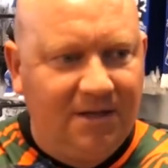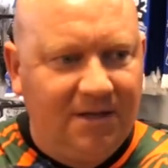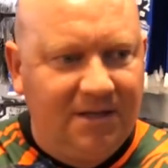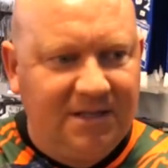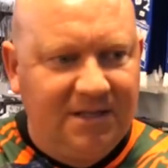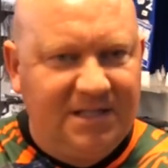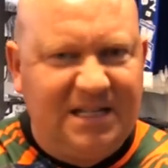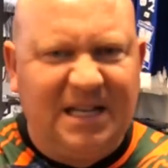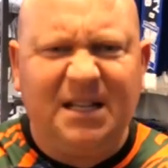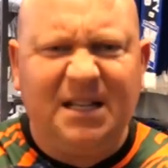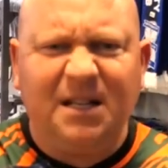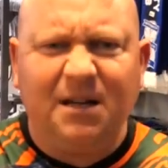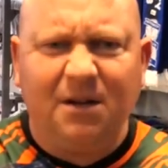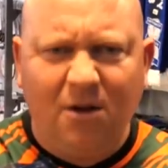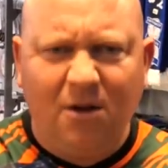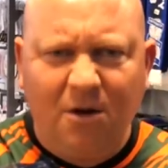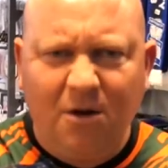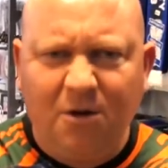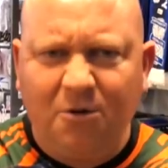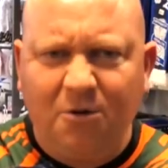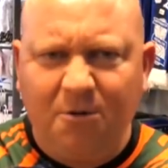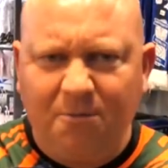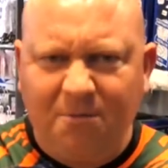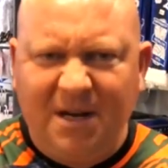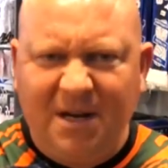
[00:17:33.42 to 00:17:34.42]
sending a lot
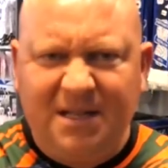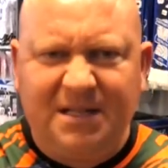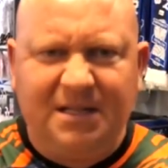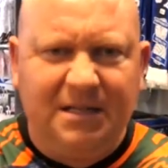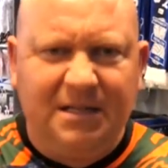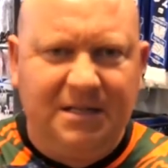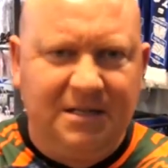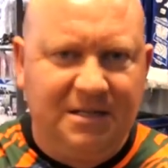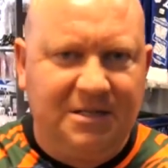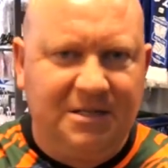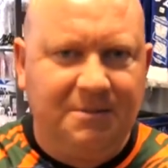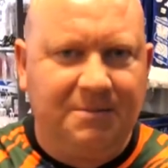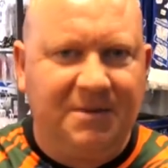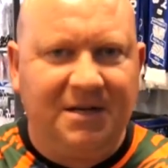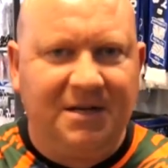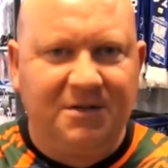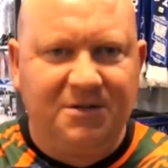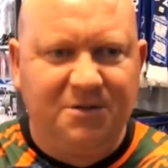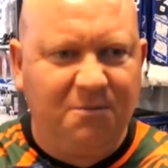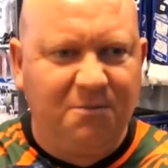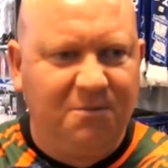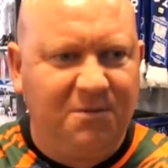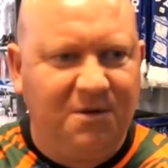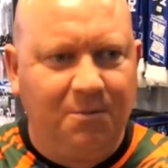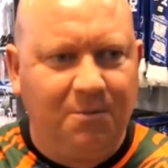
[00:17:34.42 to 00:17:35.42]
of good messages about
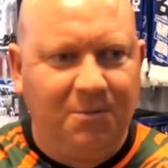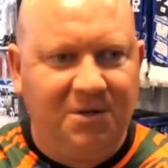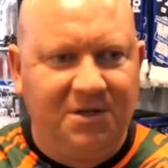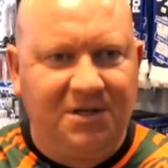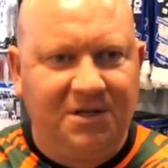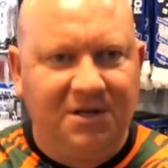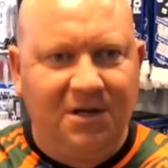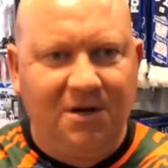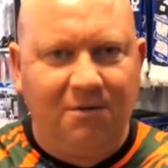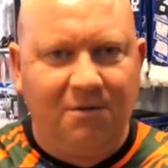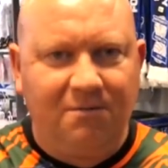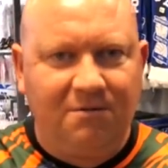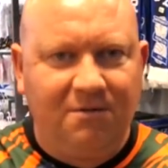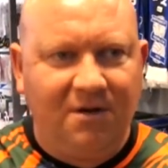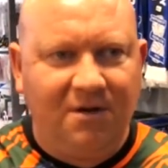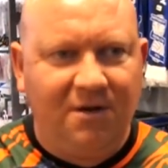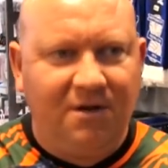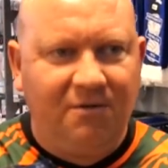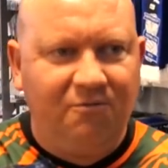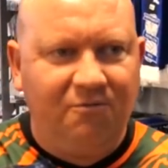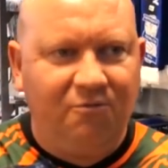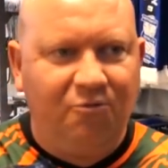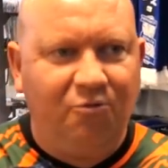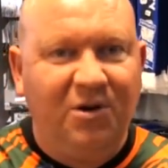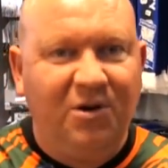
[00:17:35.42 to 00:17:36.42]
something which you know
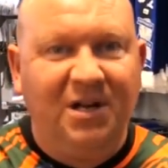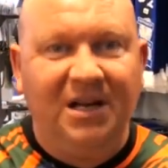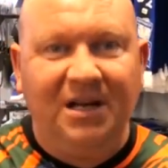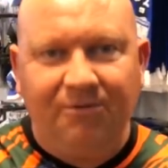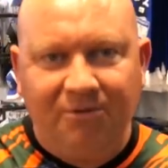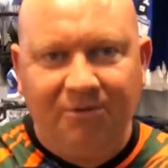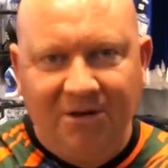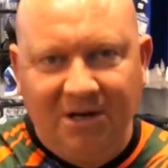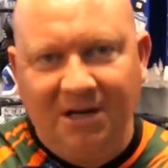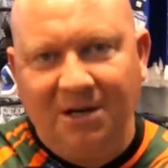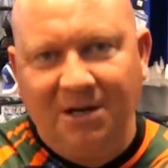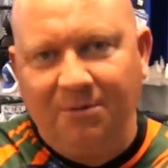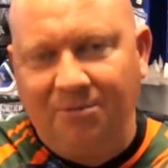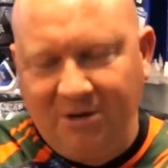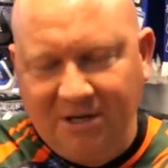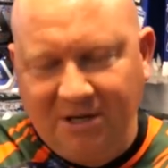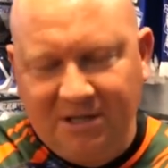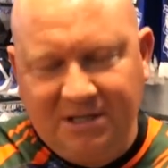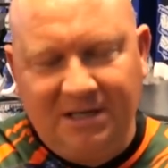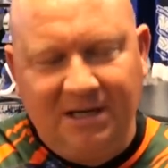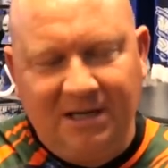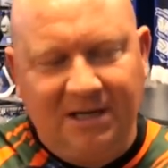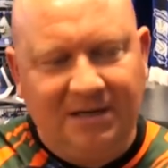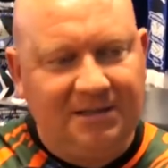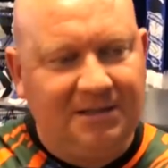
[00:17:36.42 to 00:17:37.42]
really, really
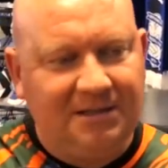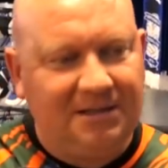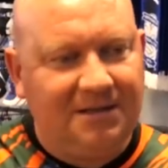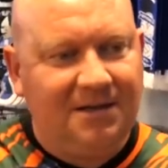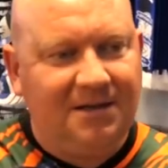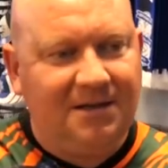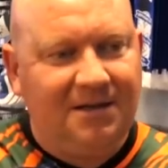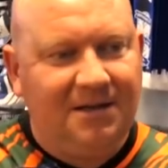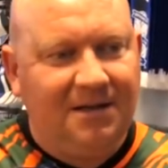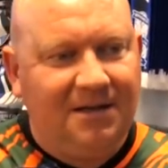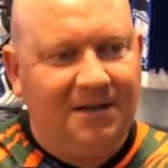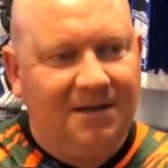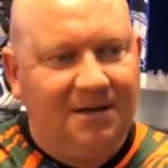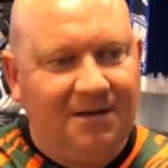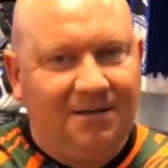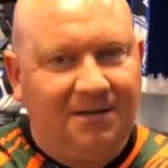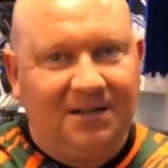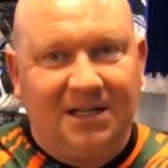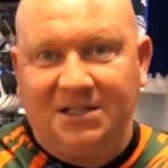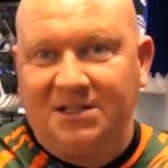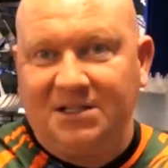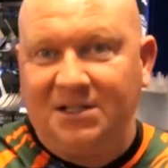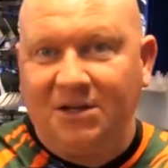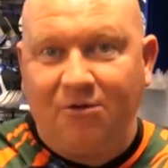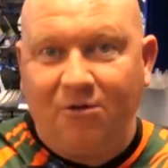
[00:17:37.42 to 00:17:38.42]
appreciate.
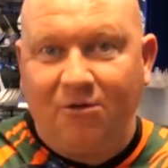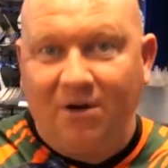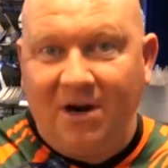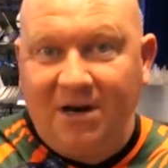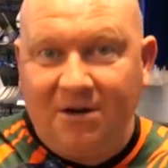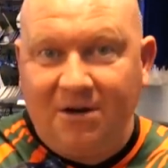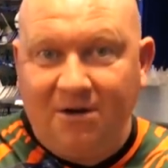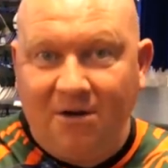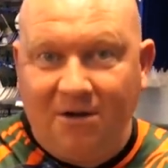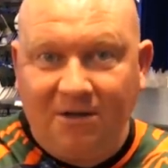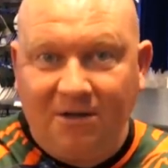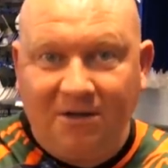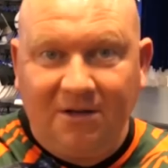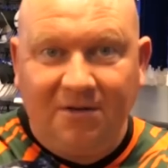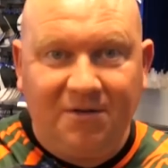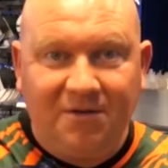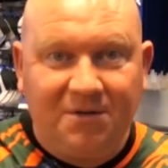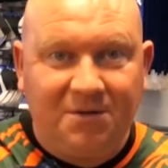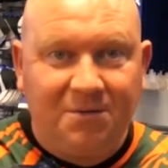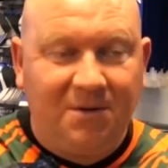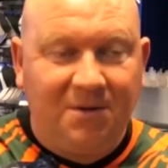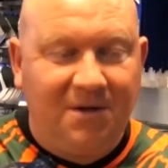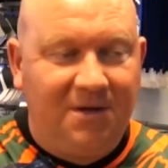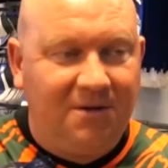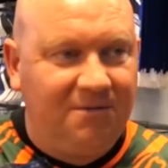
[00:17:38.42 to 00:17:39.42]
Thanks to Craig Gardner
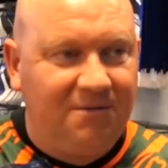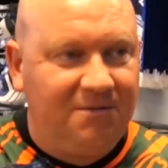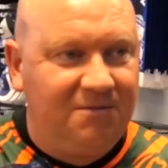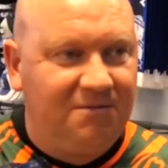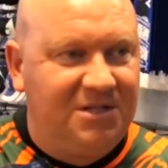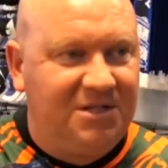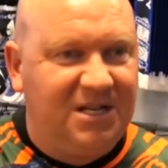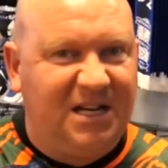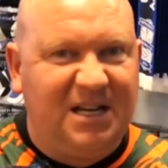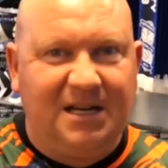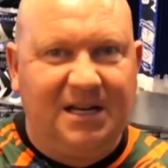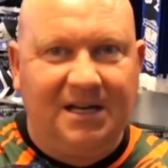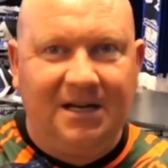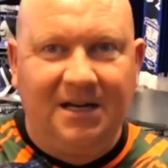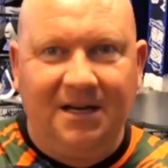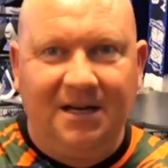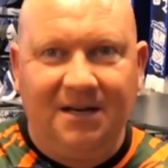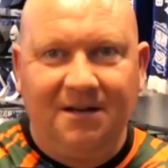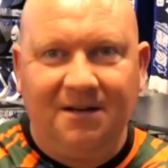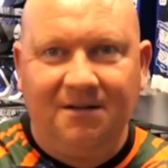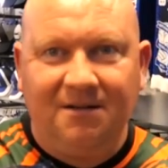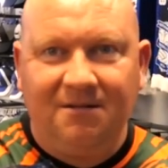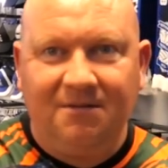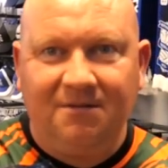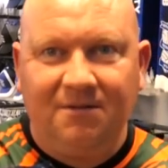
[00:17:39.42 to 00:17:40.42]
as well, J.K.,
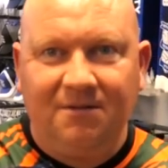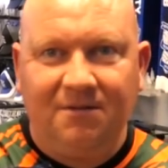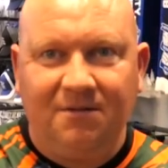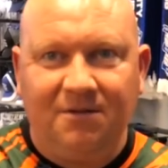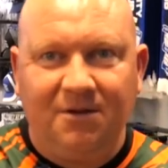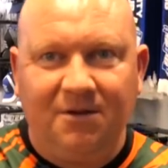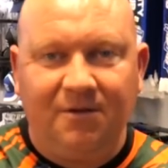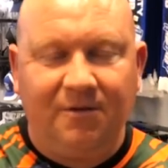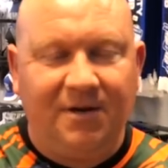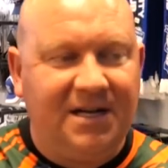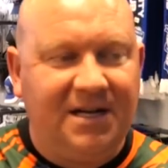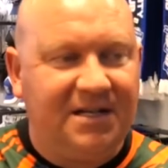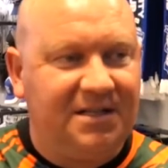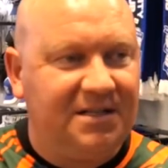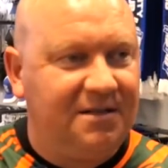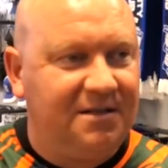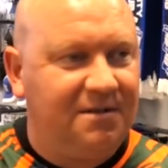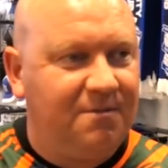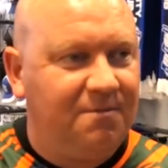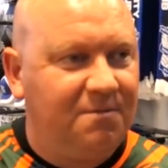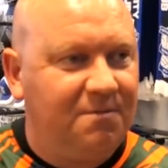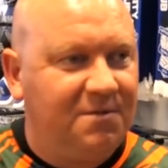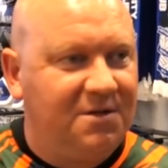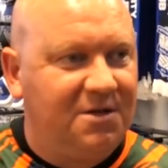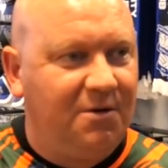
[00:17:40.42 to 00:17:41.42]
the rest,
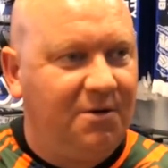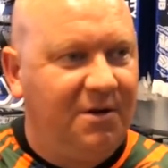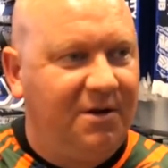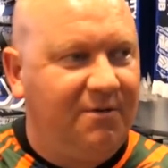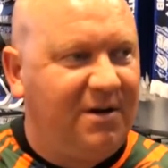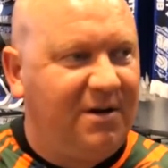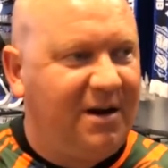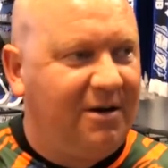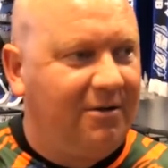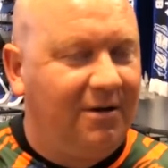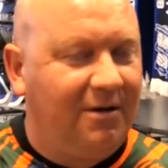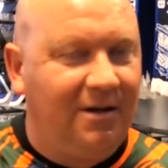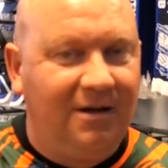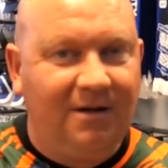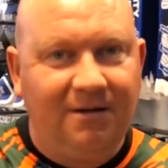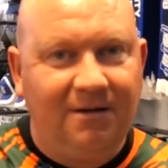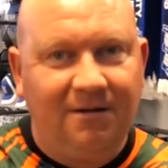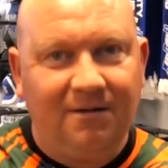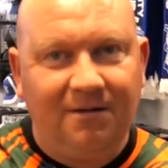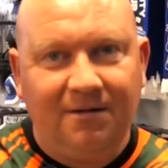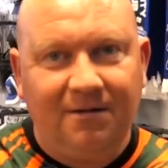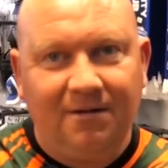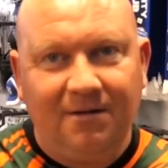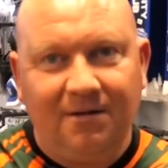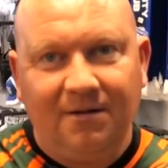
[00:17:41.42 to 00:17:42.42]
Tony Routley,
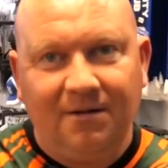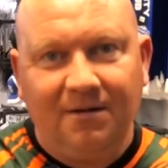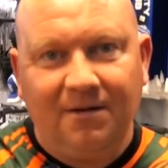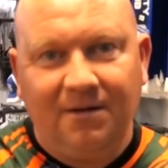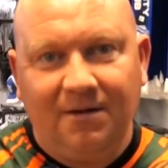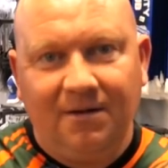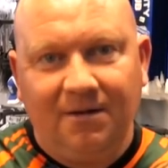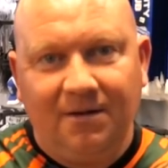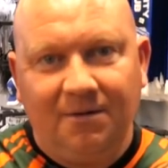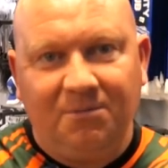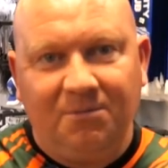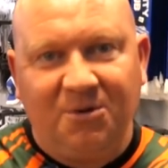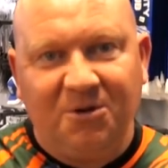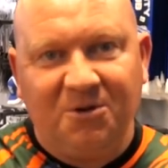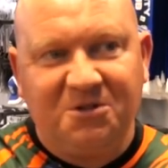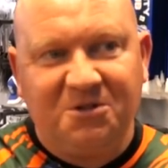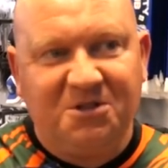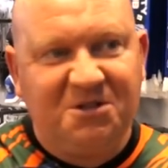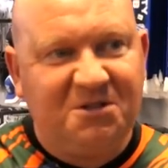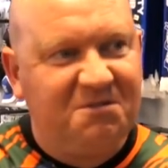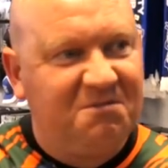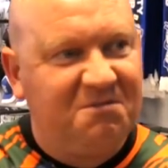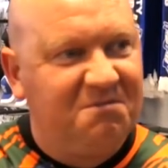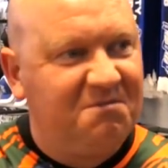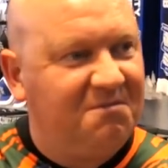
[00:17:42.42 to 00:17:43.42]

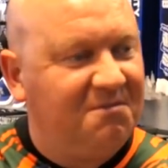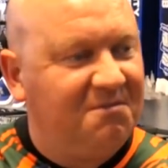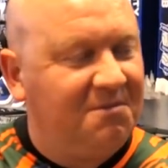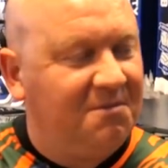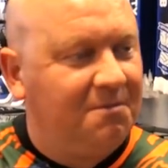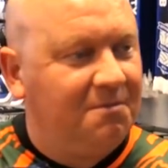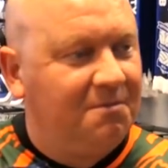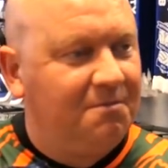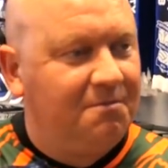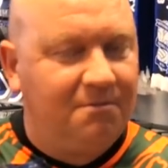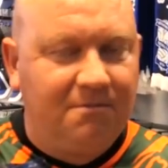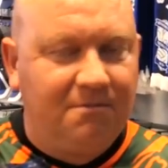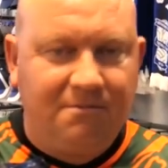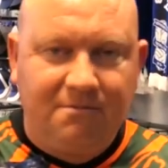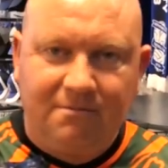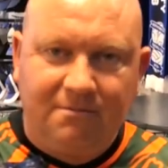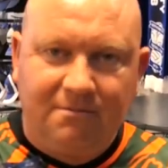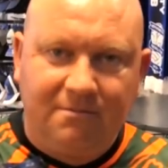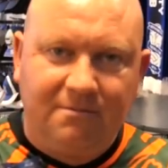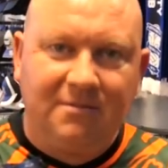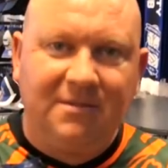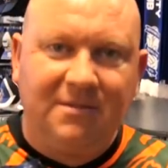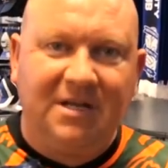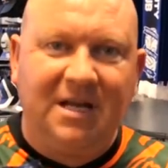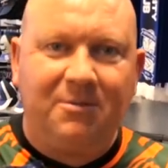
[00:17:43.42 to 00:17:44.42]
Buzz.
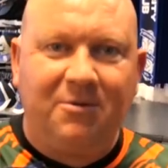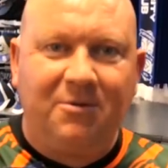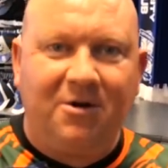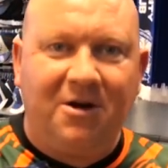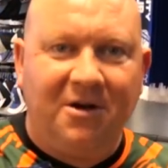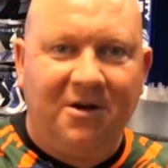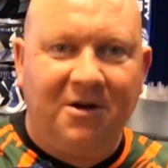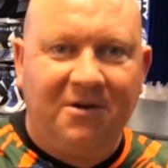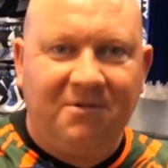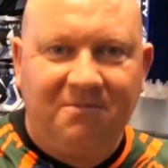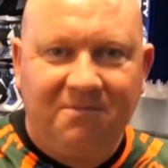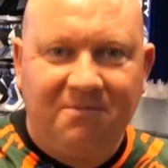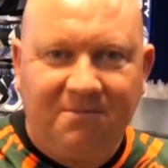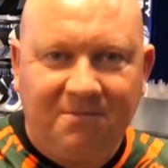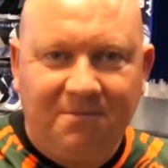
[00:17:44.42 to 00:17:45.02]
Keep right